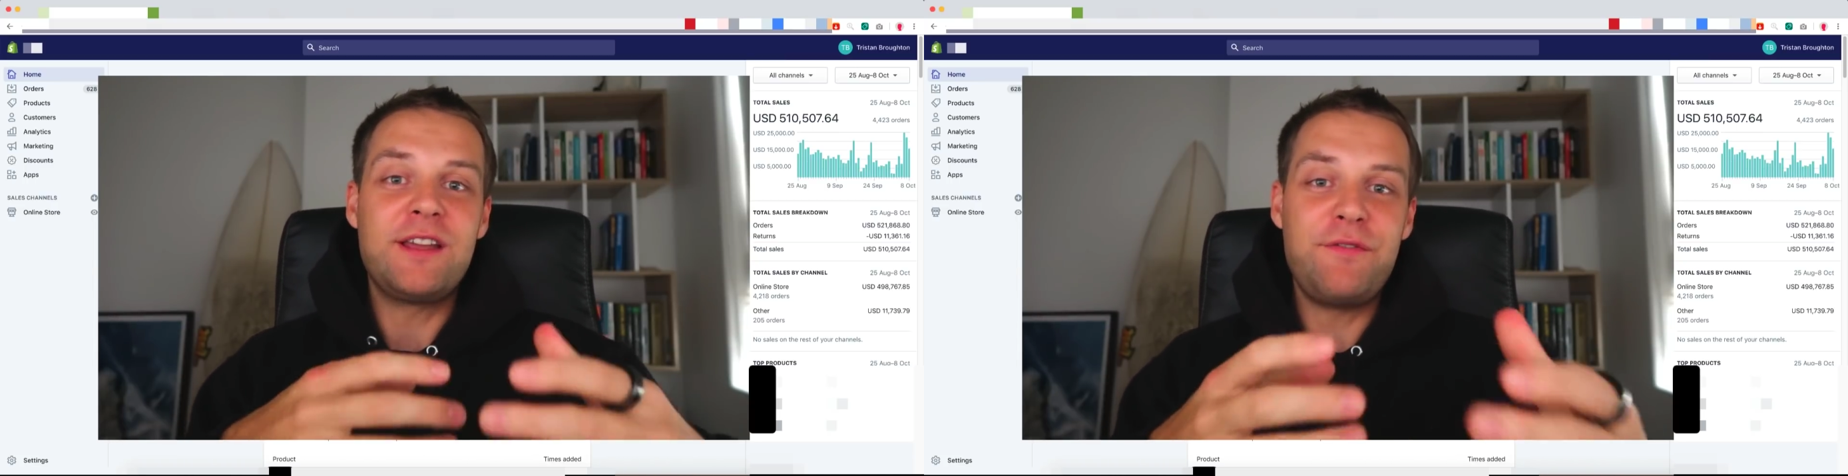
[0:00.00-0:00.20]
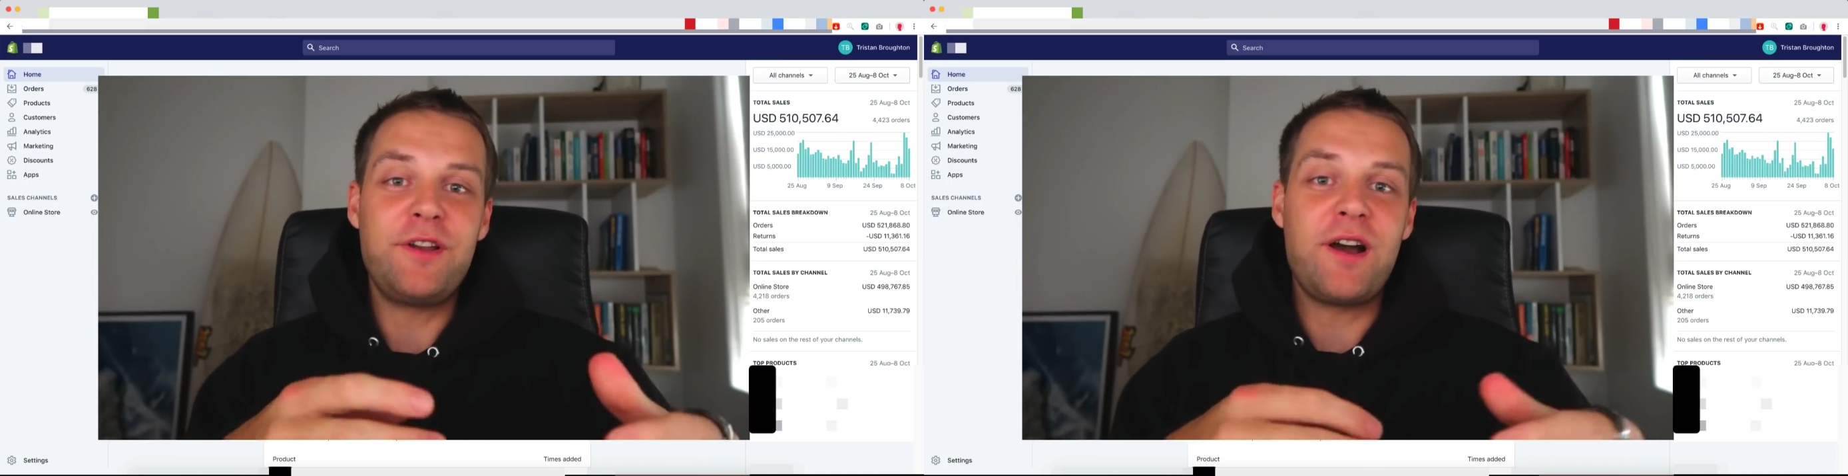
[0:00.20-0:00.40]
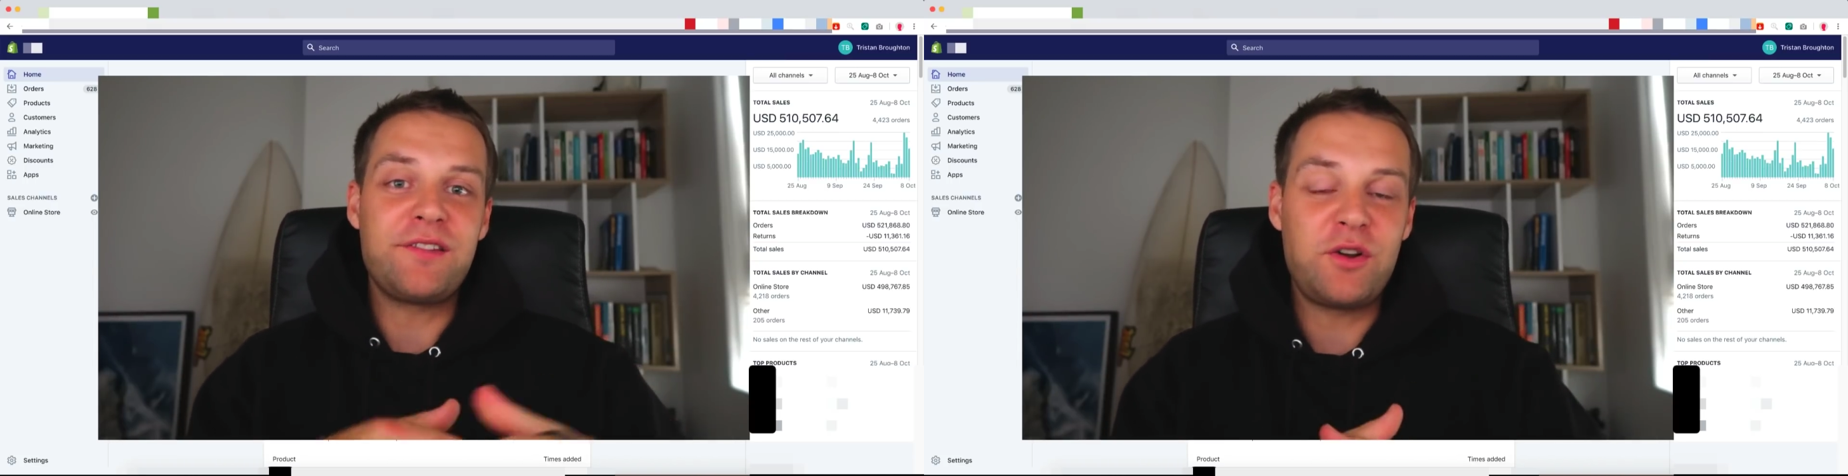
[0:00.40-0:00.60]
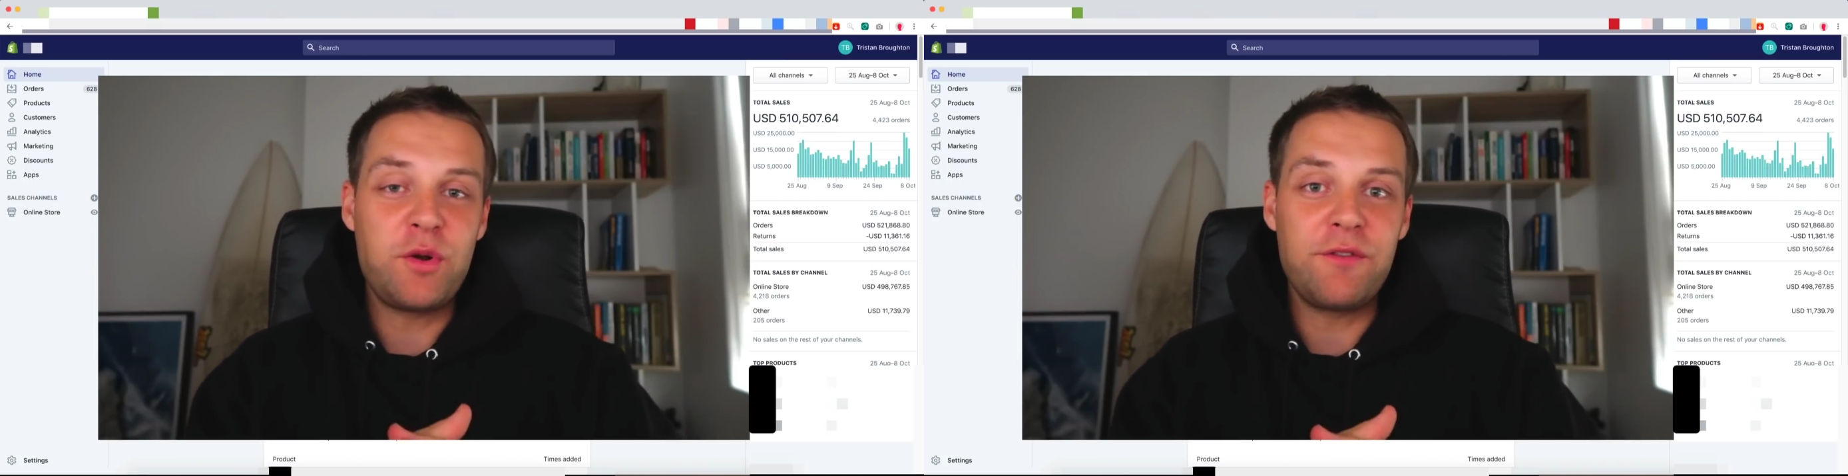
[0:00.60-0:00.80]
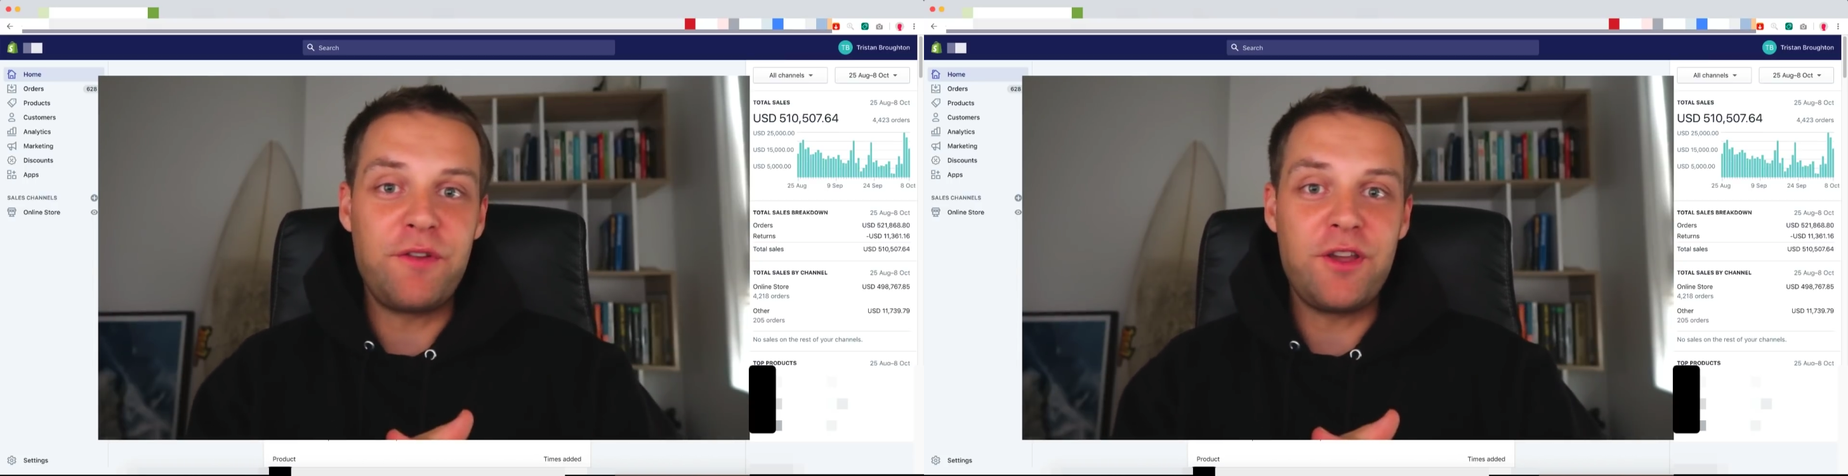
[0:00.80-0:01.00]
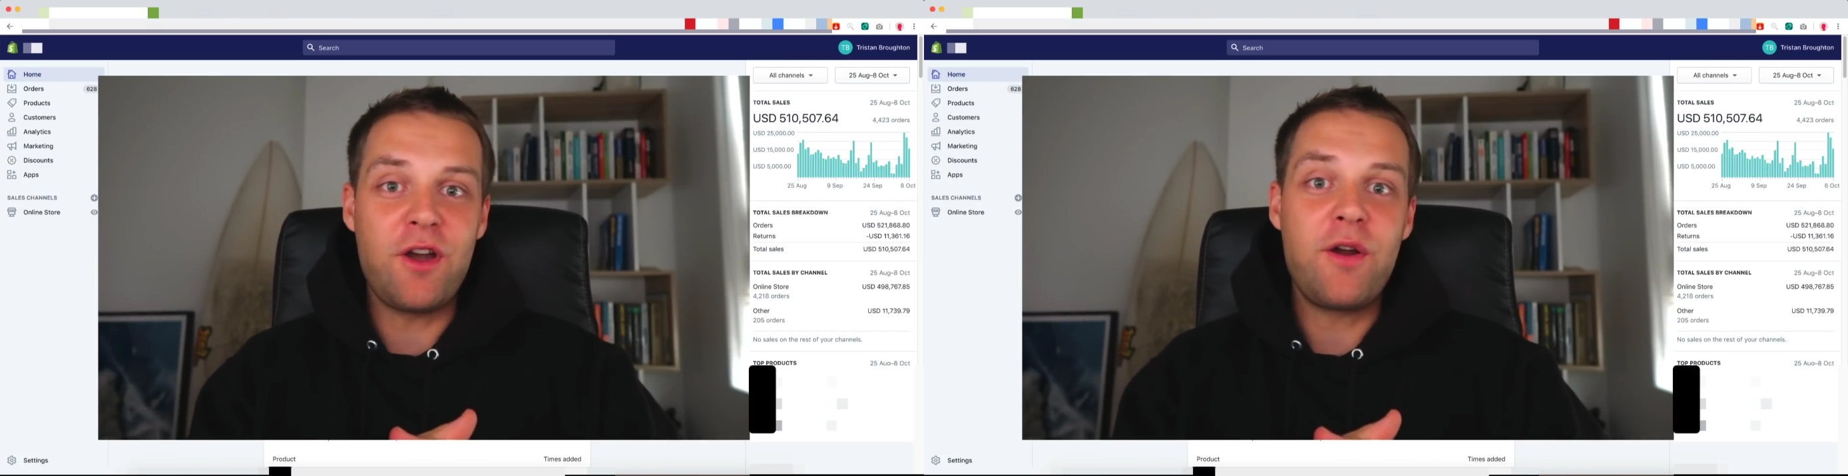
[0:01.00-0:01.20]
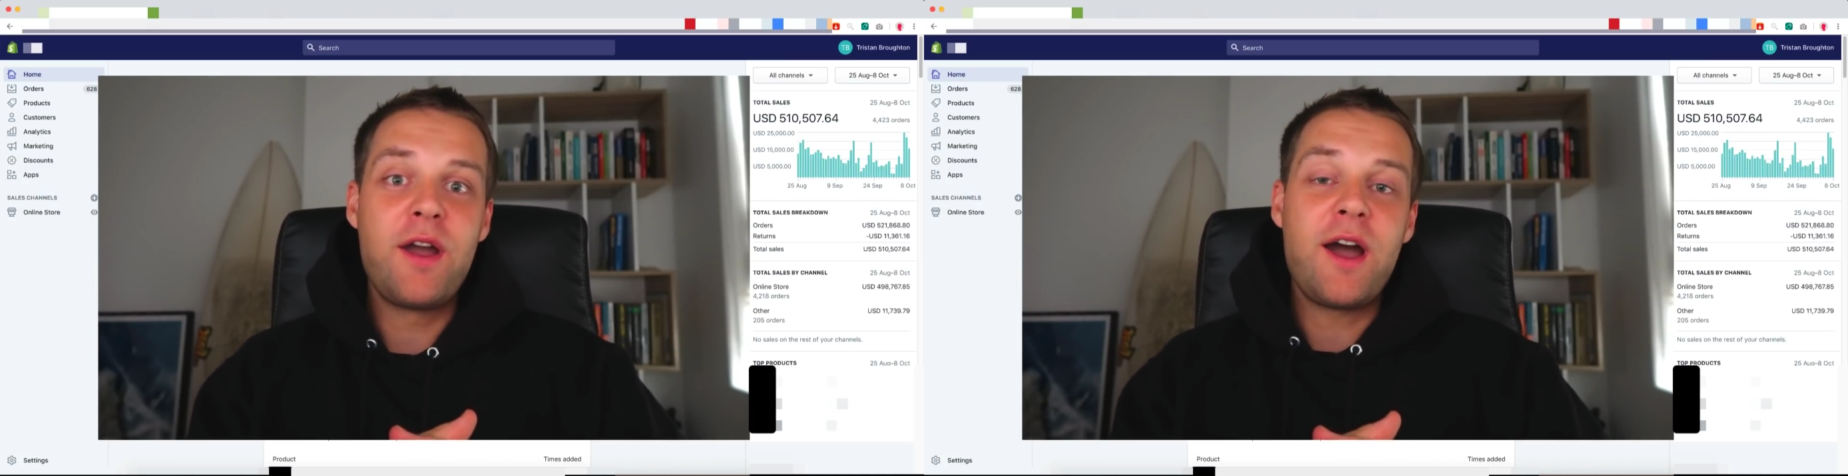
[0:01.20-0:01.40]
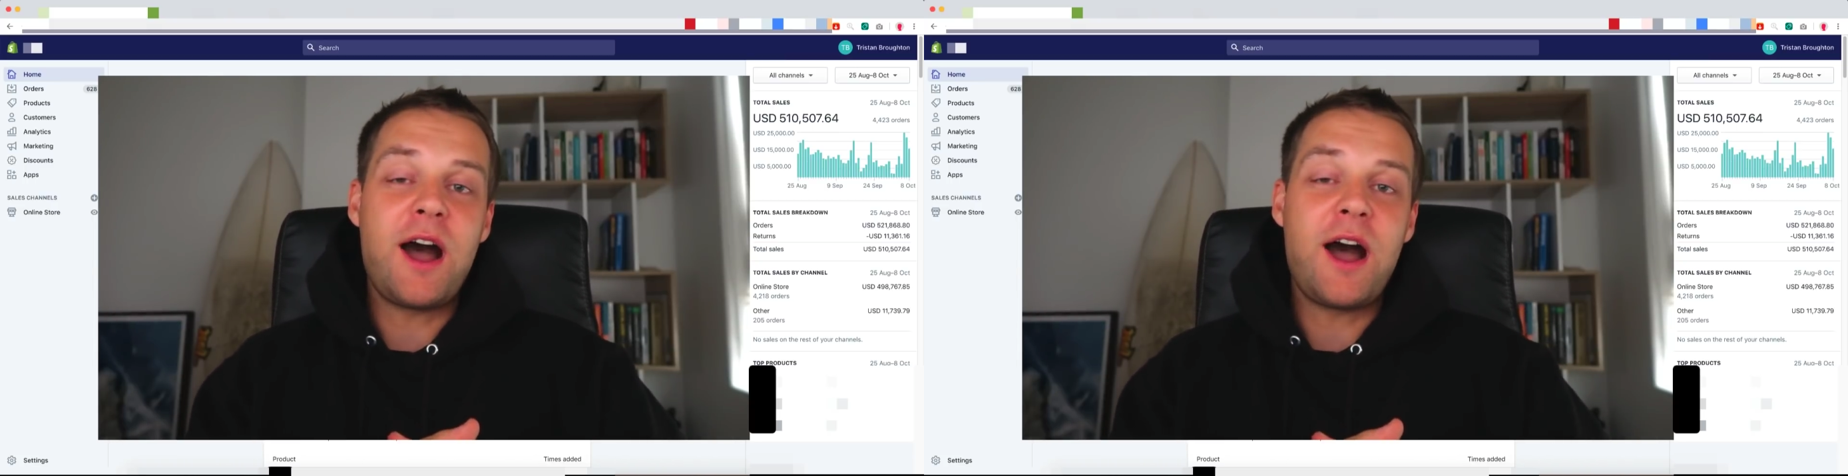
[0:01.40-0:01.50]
and give you guys a quick video,